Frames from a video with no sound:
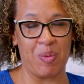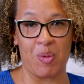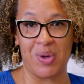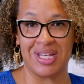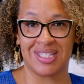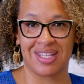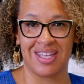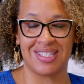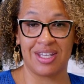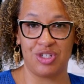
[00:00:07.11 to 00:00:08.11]
where we
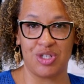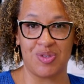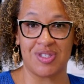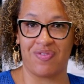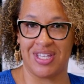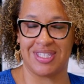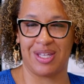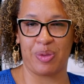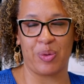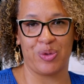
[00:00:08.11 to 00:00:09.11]
discuss issues
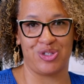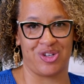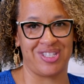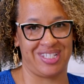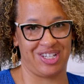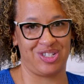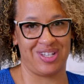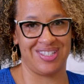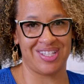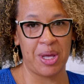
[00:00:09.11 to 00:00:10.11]
facing local
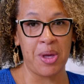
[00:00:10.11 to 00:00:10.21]
jurisdictions.